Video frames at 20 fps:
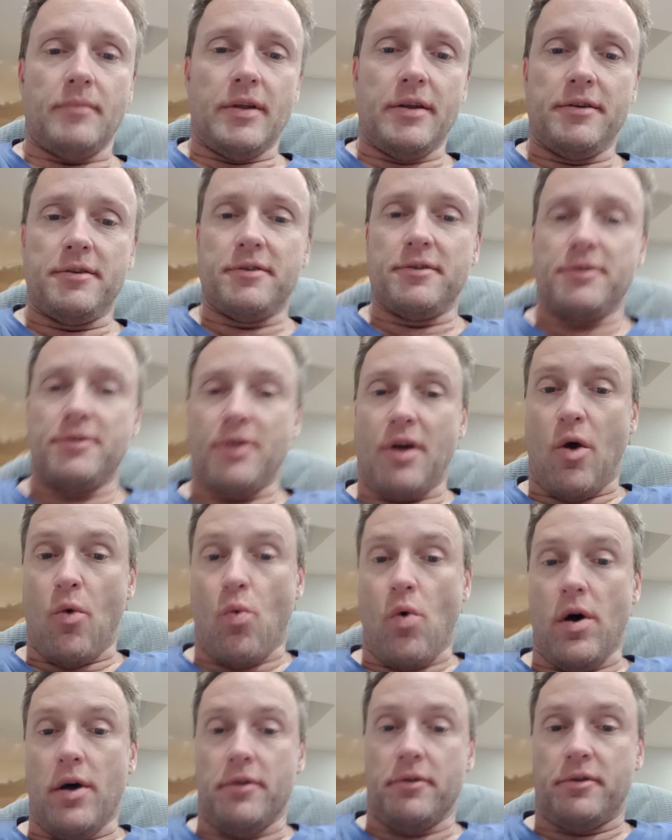This is a
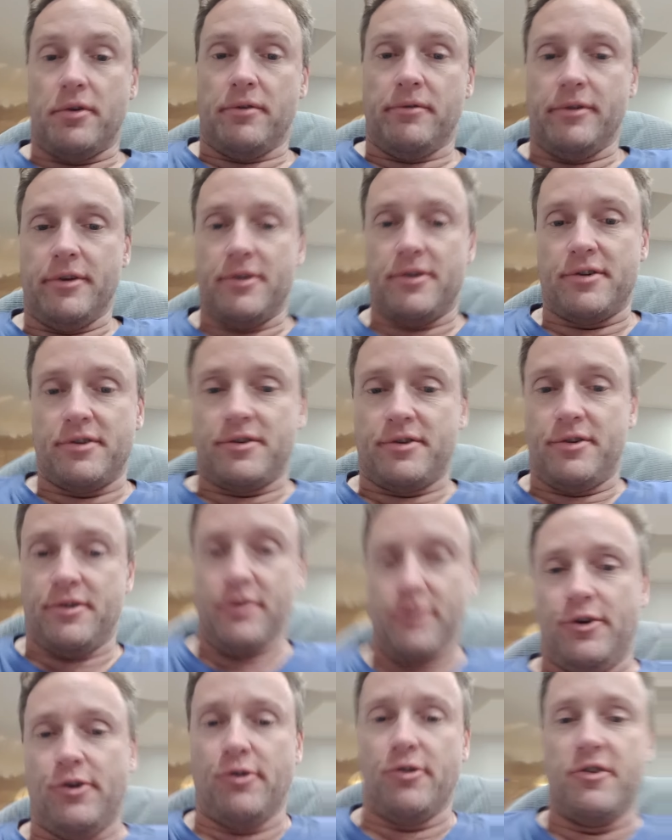want. This is
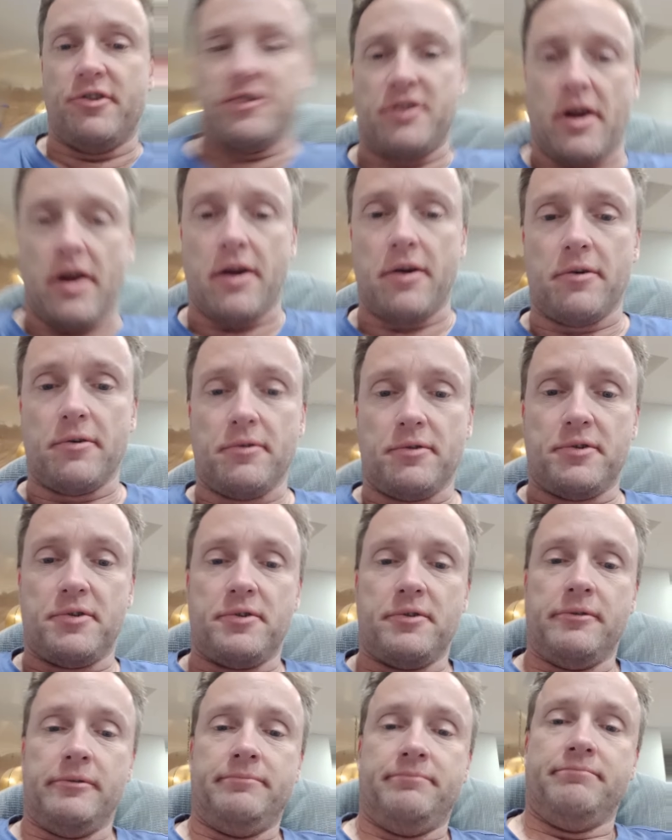your desires.
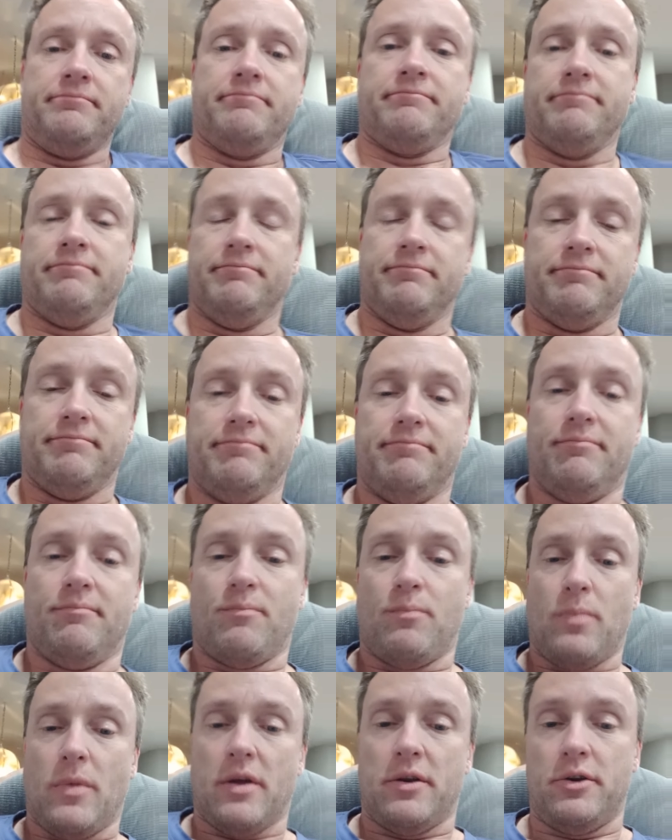
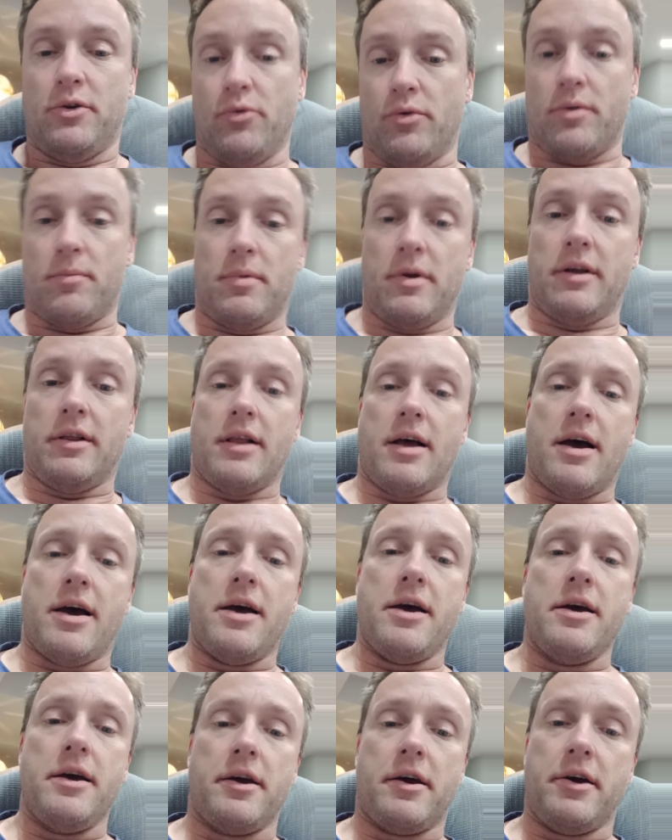You want to be
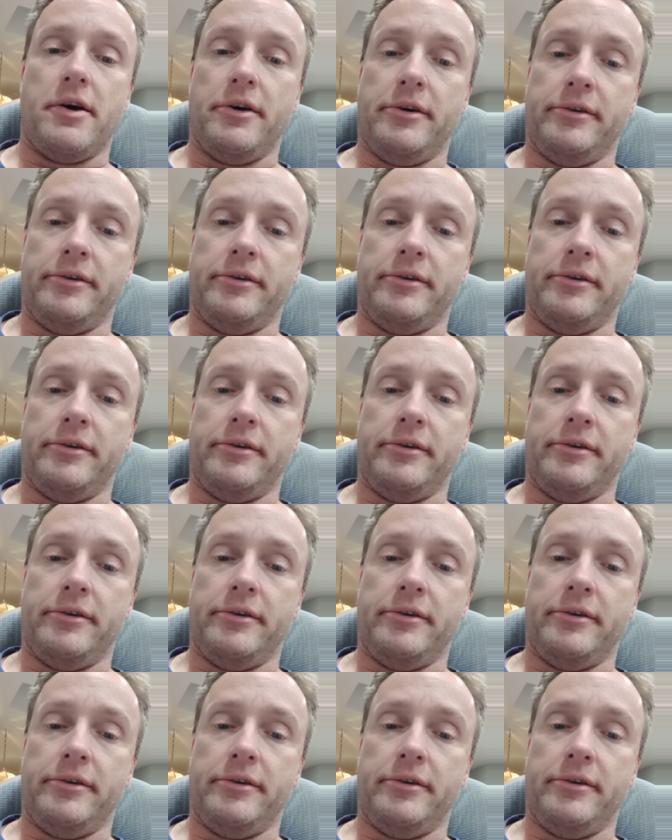like